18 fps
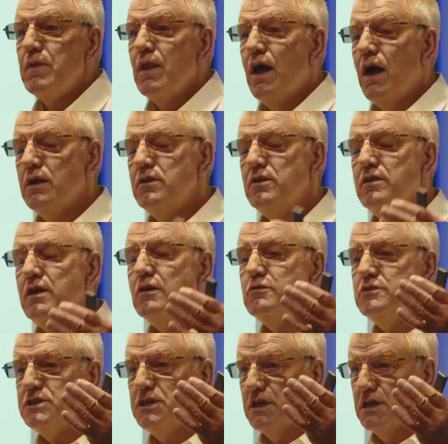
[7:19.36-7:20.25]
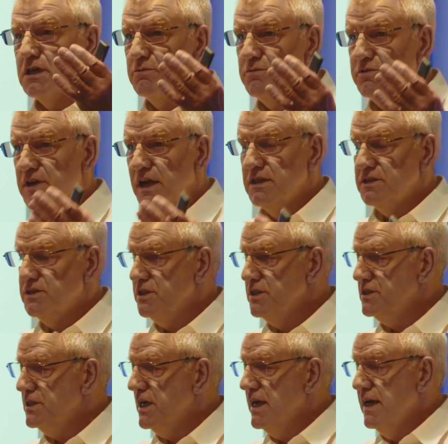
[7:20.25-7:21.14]
Under those
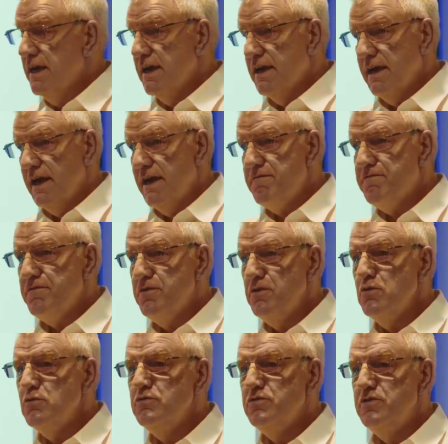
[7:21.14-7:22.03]
circumstances, if you